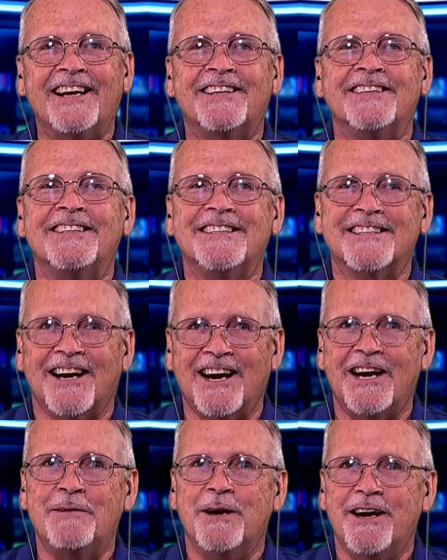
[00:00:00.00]
could
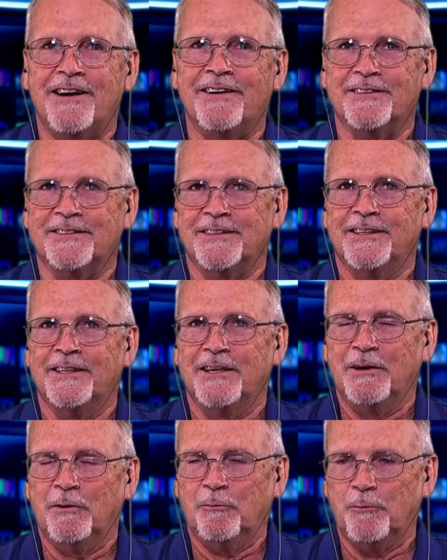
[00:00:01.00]
time out
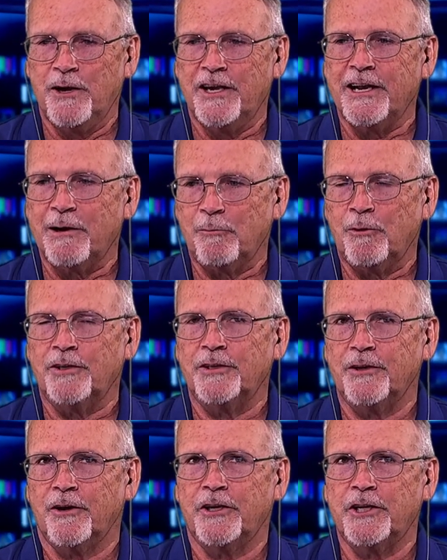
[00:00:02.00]
when I wanted
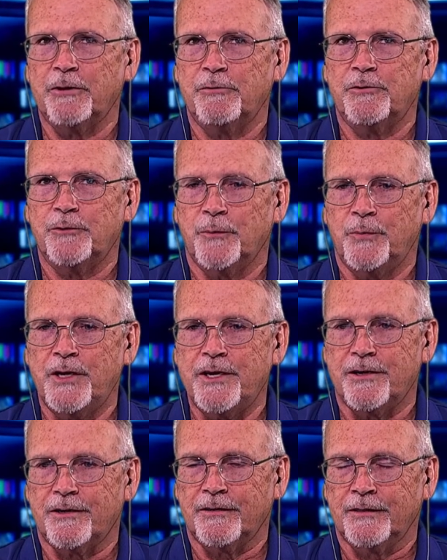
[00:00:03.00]
the audio to
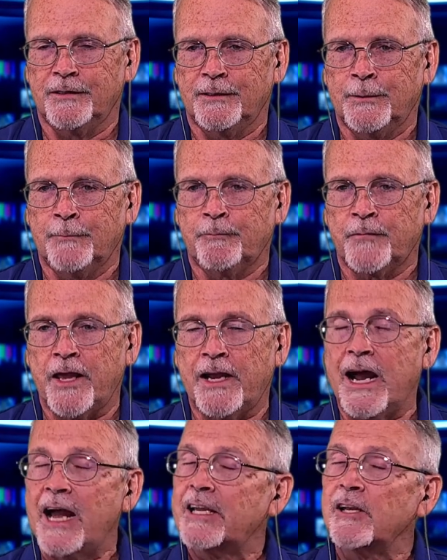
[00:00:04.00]
appear. Then
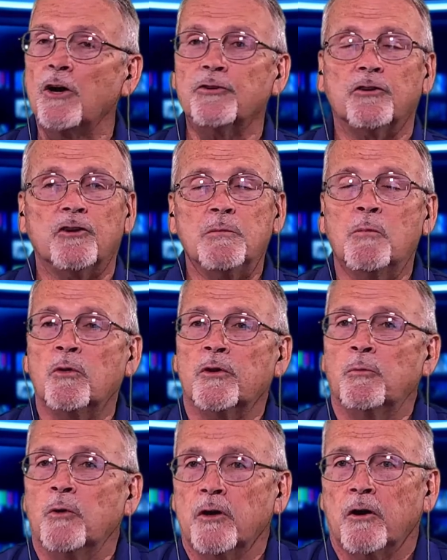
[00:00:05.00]
I could also do more
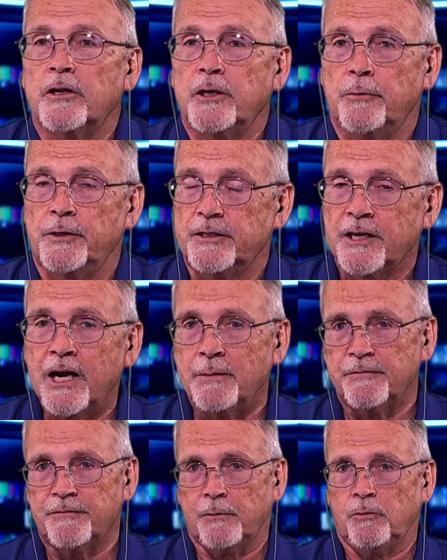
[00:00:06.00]
than one audio at a
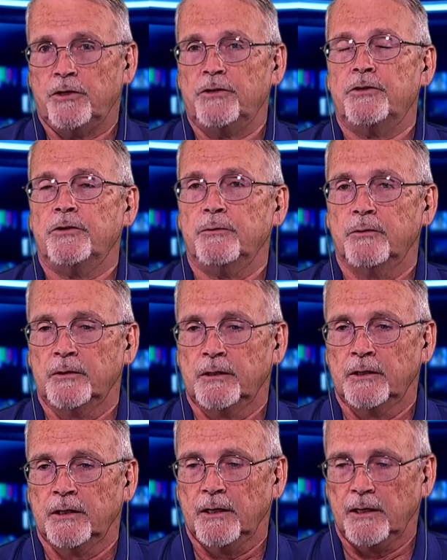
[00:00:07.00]
time if I wanted
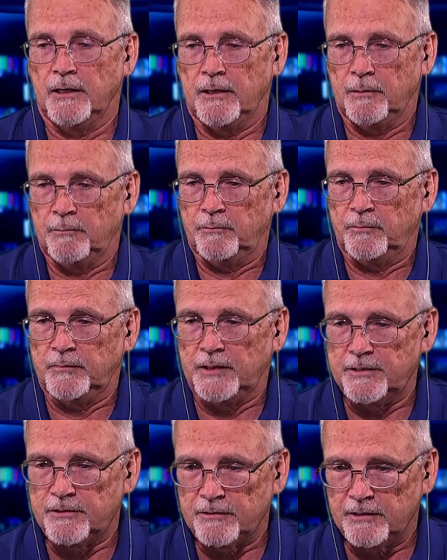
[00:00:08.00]
to.
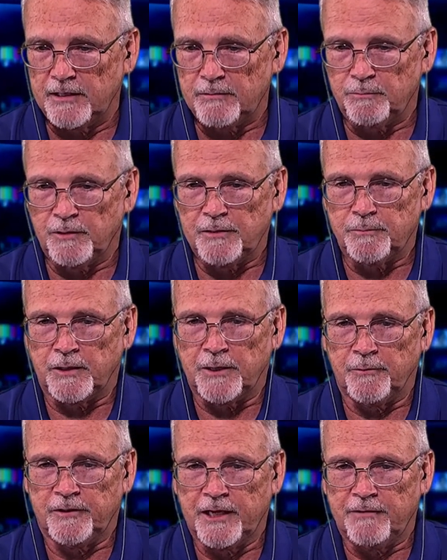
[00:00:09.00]
Let's
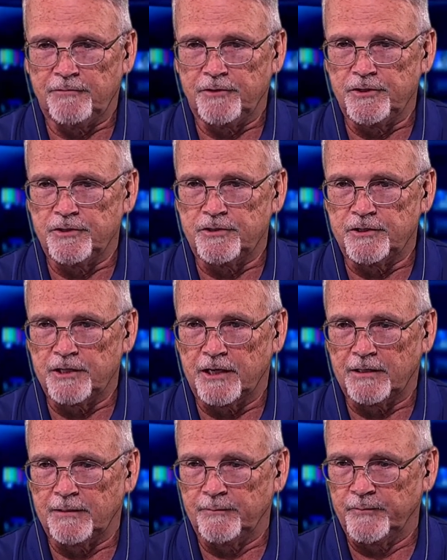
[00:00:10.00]
play with that for just a
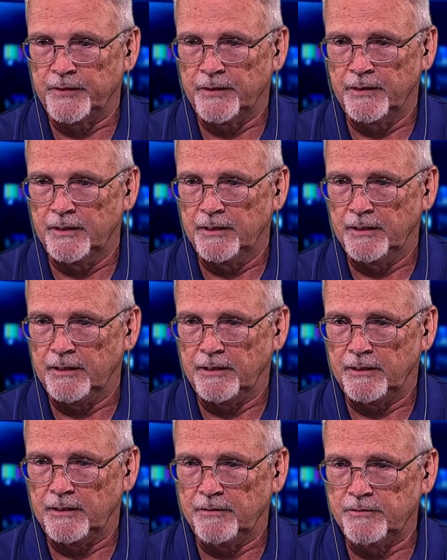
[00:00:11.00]
second.
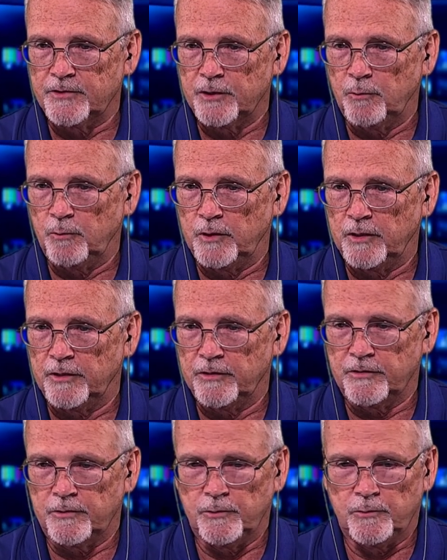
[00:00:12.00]
So we're going
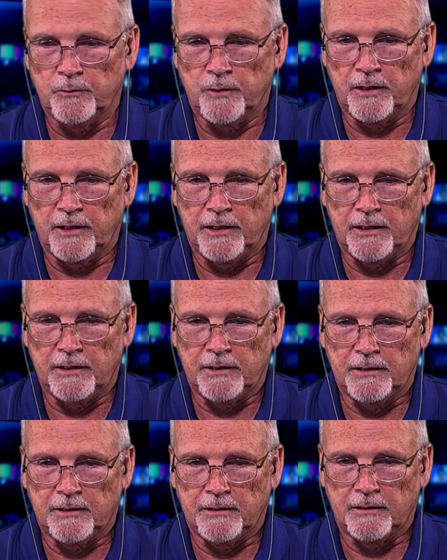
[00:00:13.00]
to do
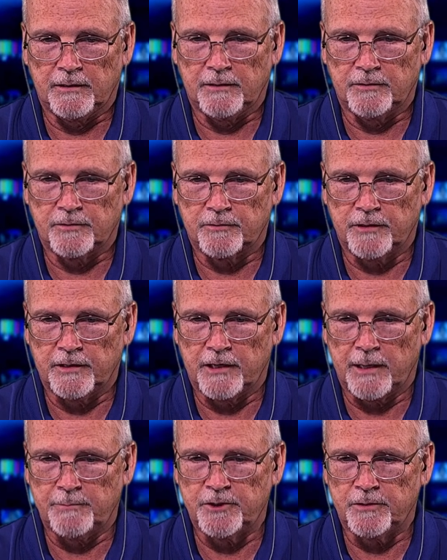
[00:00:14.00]
a screen
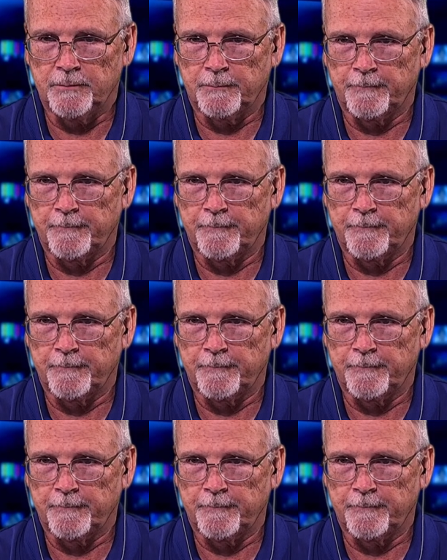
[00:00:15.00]
capture,